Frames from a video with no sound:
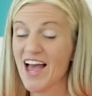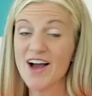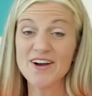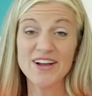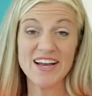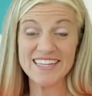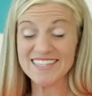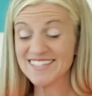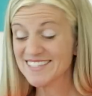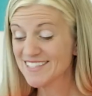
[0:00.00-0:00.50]

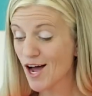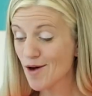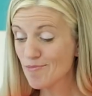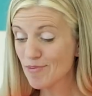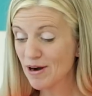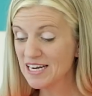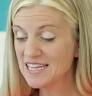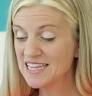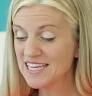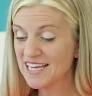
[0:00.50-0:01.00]
Okay,
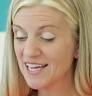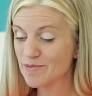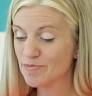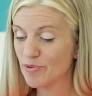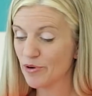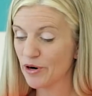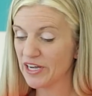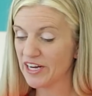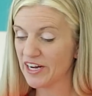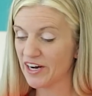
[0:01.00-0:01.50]
stop right at the end
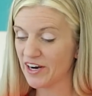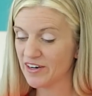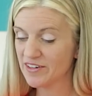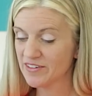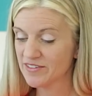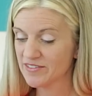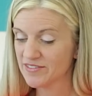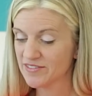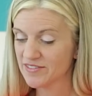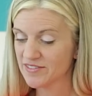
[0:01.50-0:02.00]
point
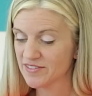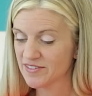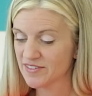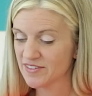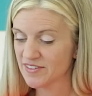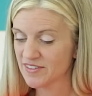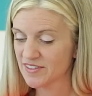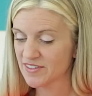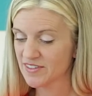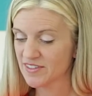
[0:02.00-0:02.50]
here,
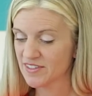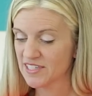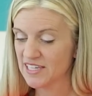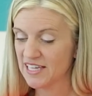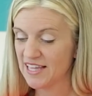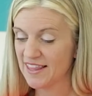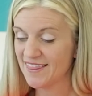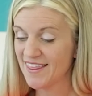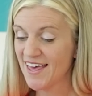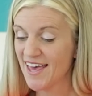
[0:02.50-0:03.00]

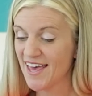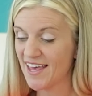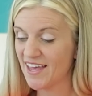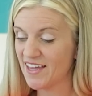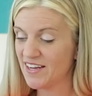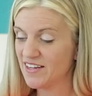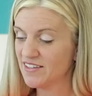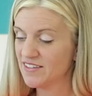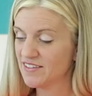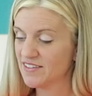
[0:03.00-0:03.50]
and
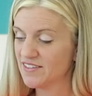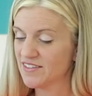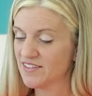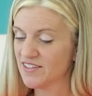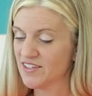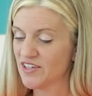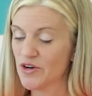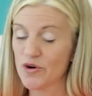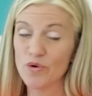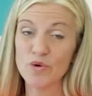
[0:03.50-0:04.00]
then
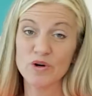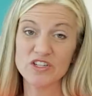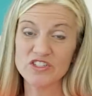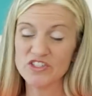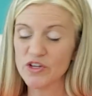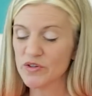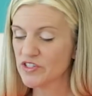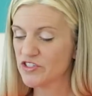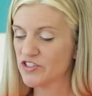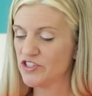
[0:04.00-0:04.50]
we're gonna
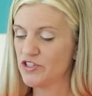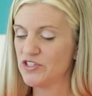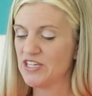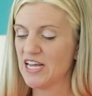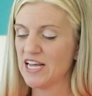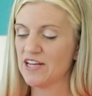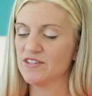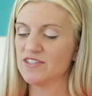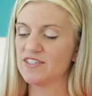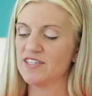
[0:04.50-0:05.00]
sew these 2
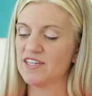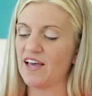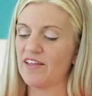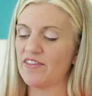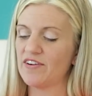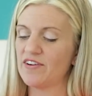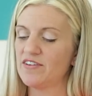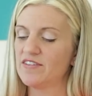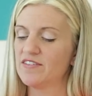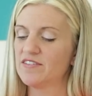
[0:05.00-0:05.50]
tails
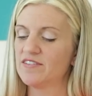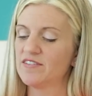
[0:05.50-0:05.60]
together.